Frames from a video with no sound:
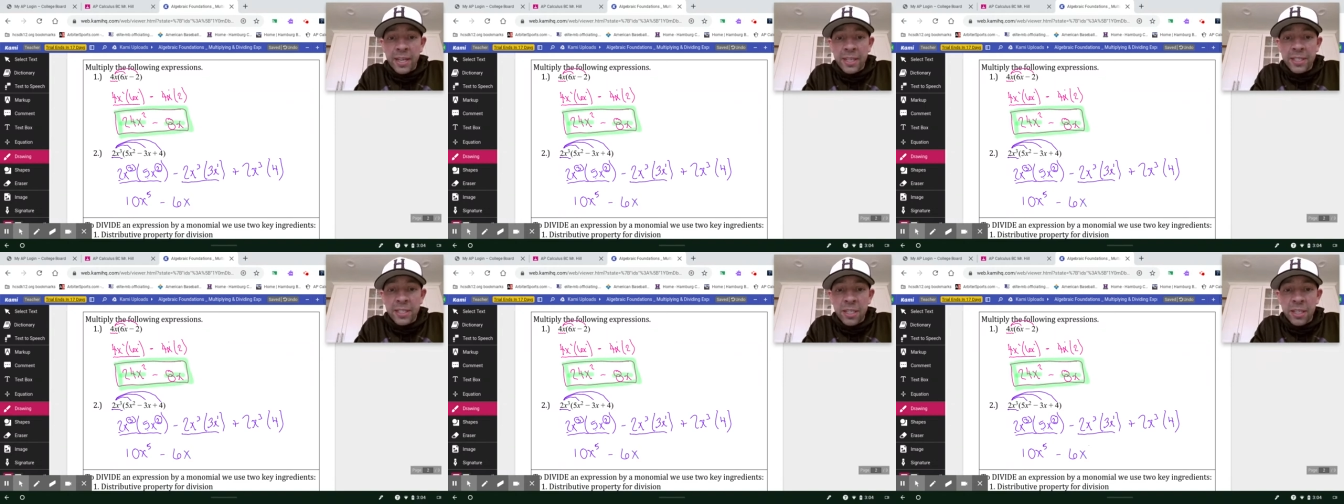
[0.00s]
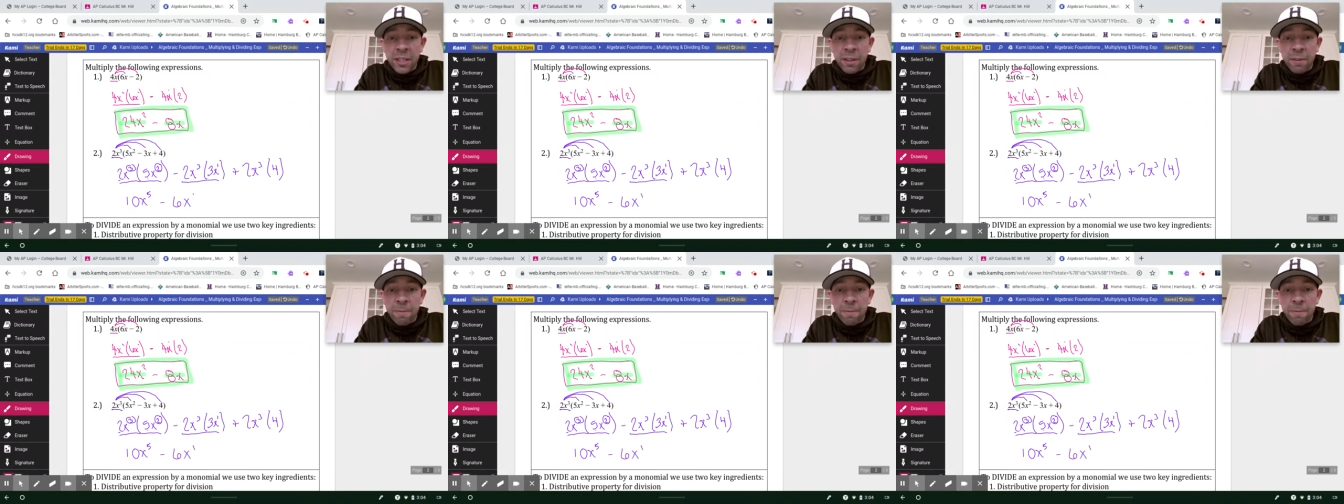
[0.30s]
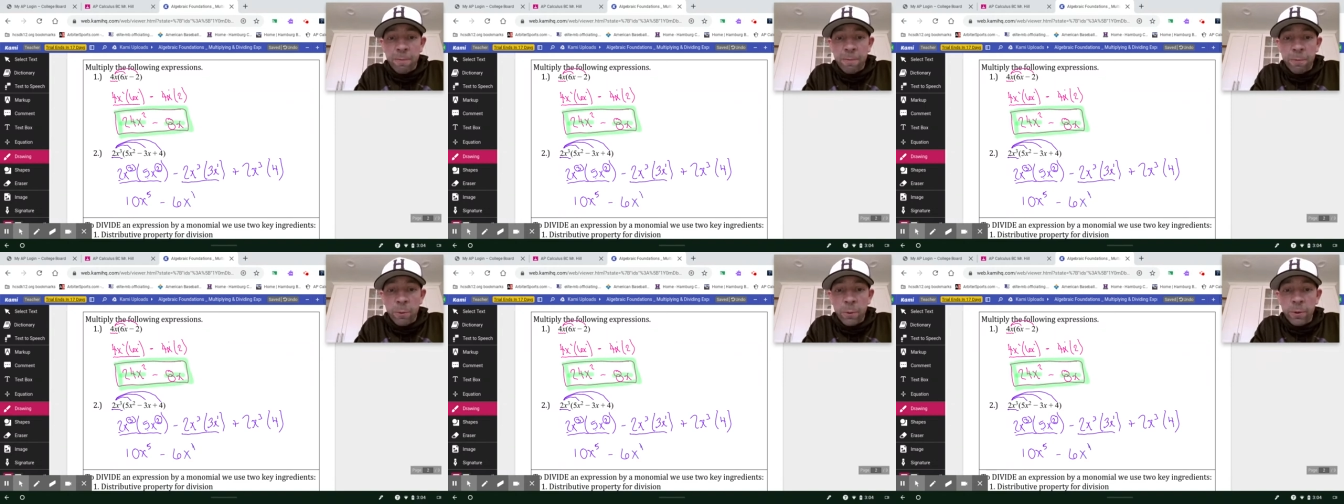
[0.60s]
x to the
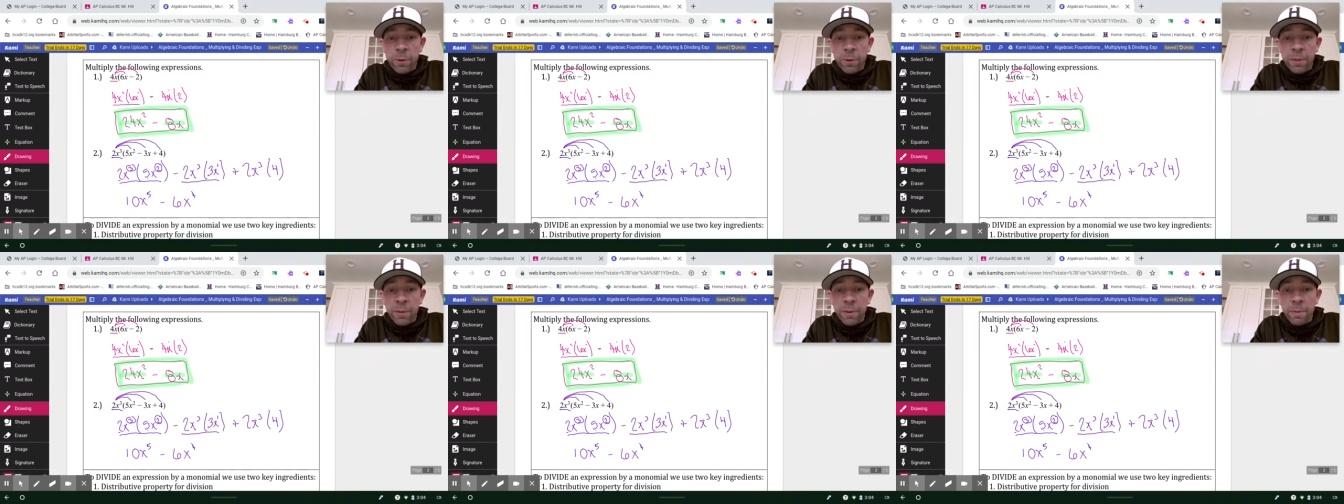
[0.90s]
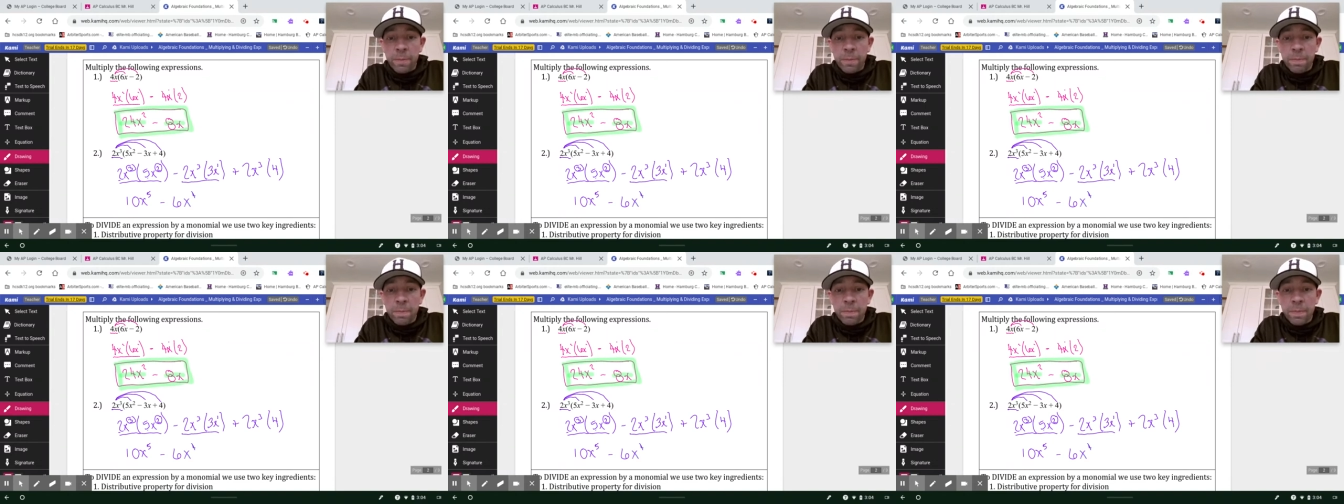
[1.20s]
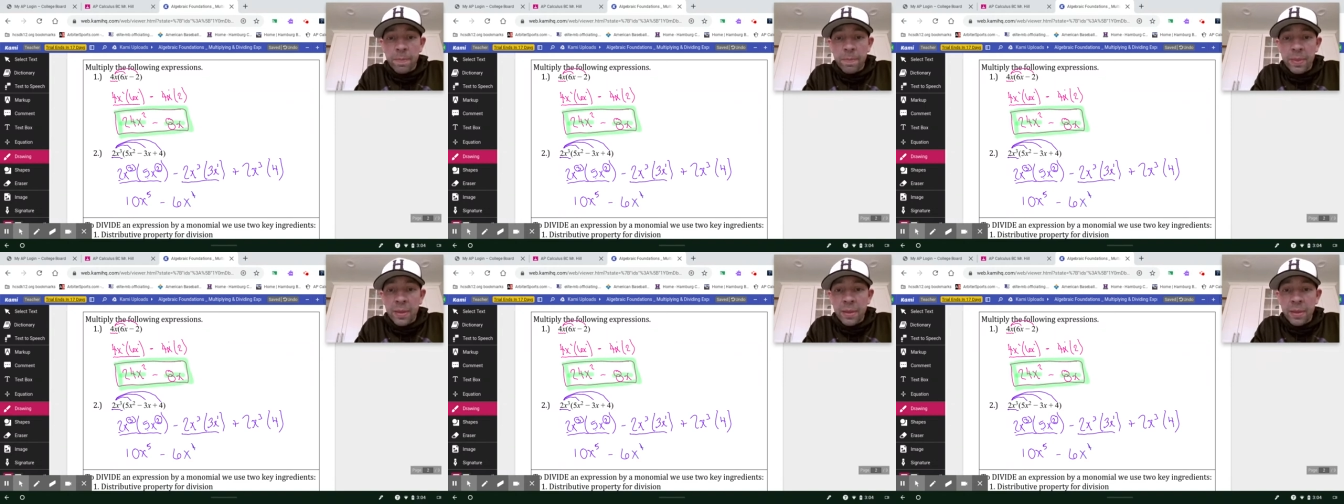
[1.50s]
fourth.
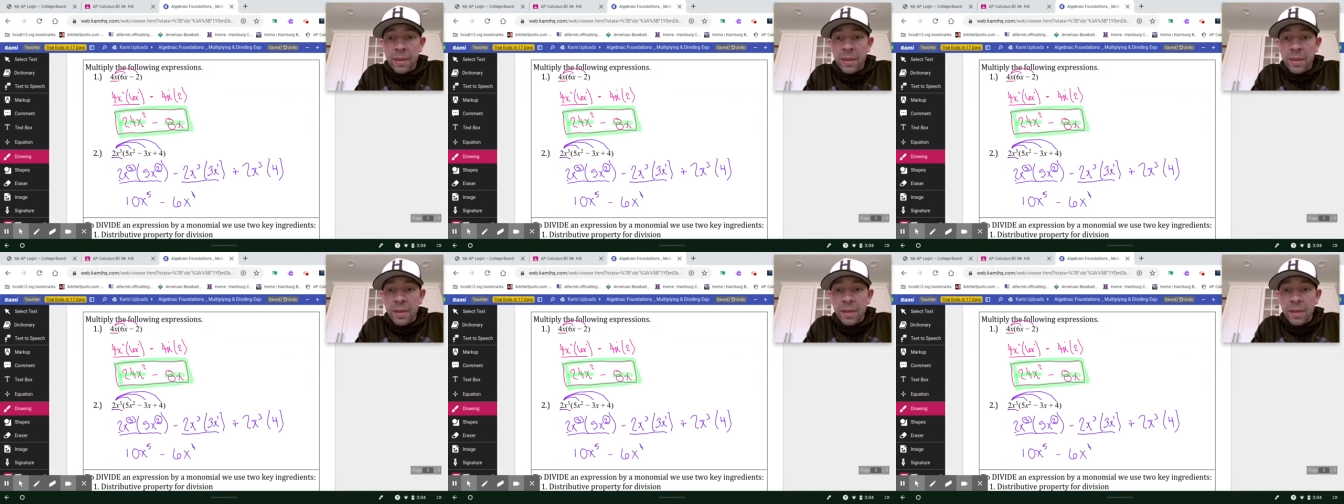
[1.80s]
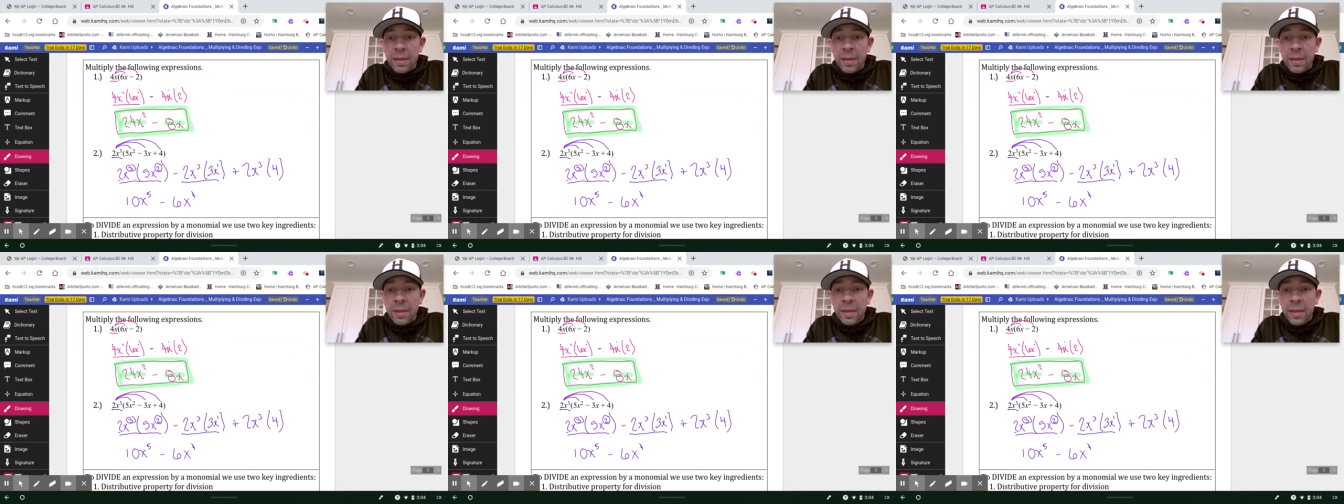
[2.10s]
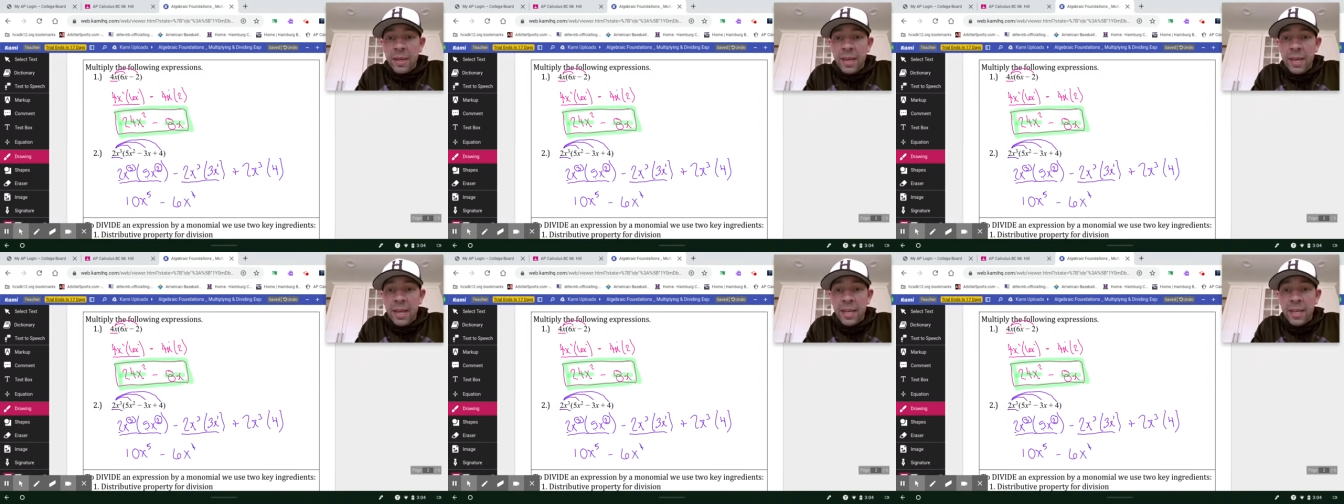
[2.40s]

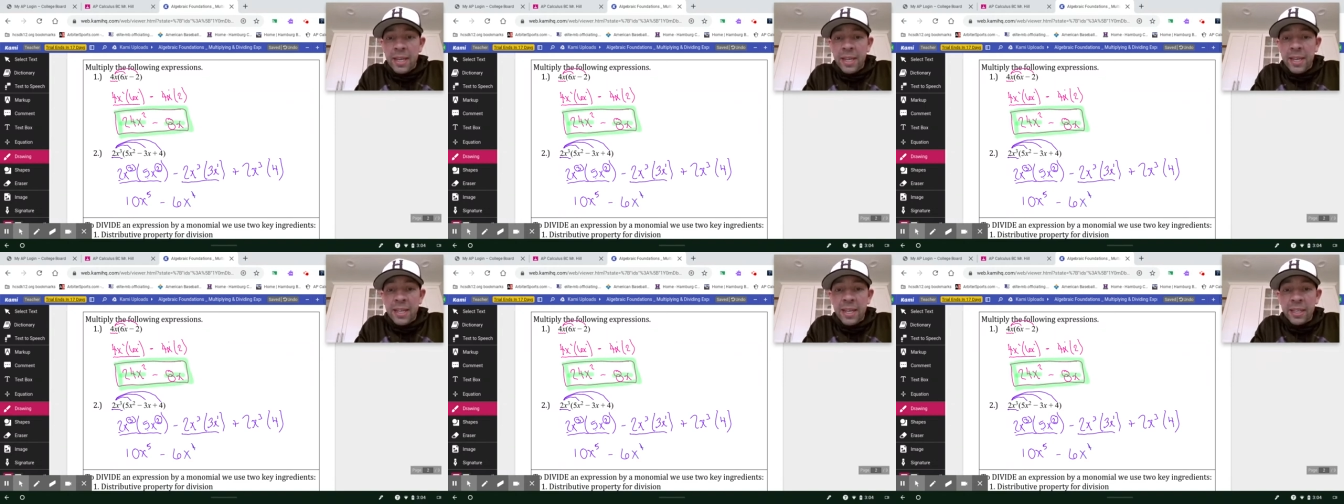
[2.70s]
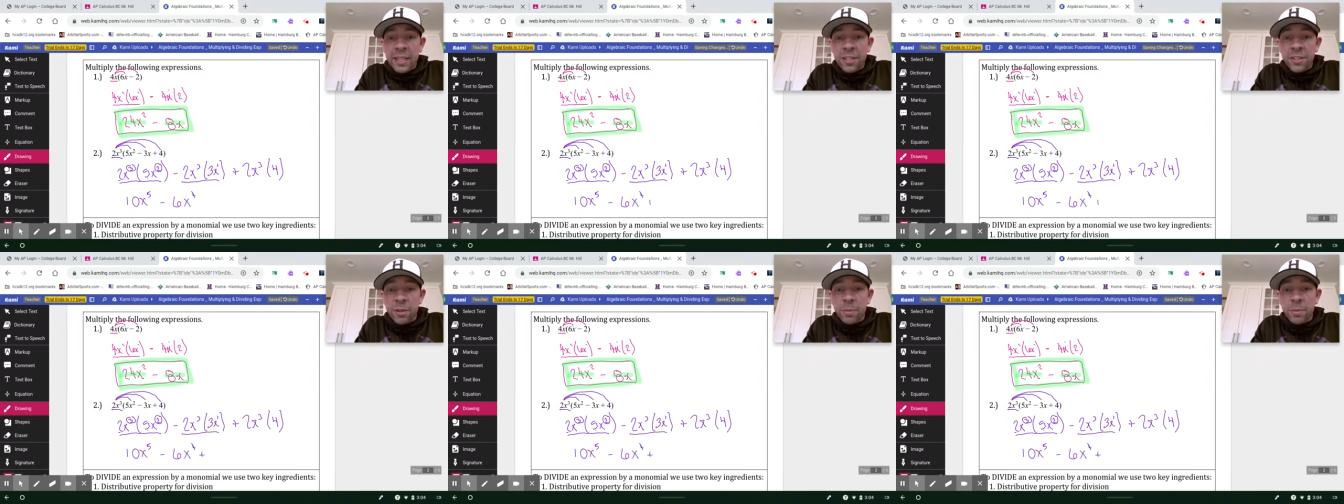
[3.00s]
And then that last